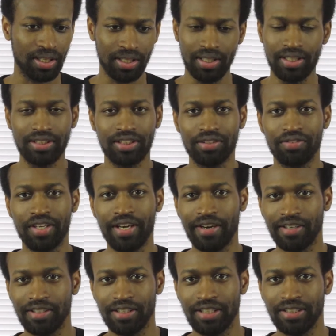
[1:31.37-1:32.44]
a list of
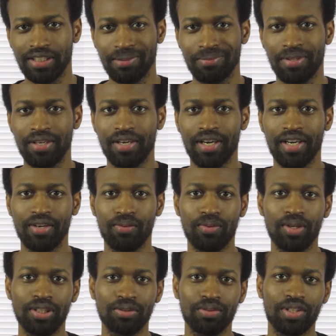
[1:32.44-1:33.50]
characters that's up there, and the
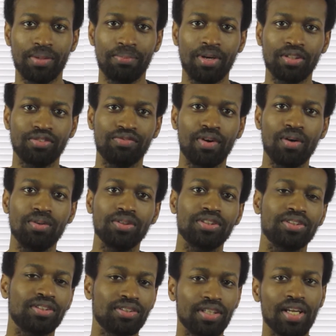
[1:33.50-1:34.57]
ones with the most
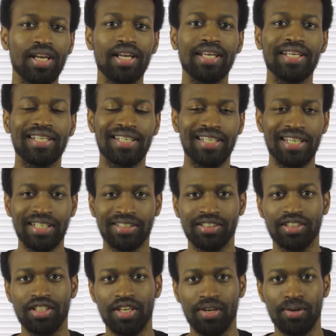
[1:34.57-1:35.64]
votes
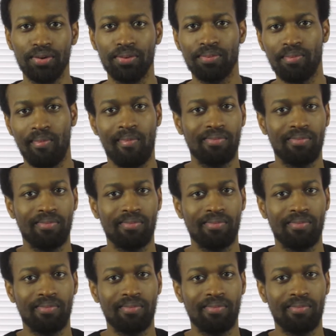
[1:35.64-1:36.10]
gets, you know,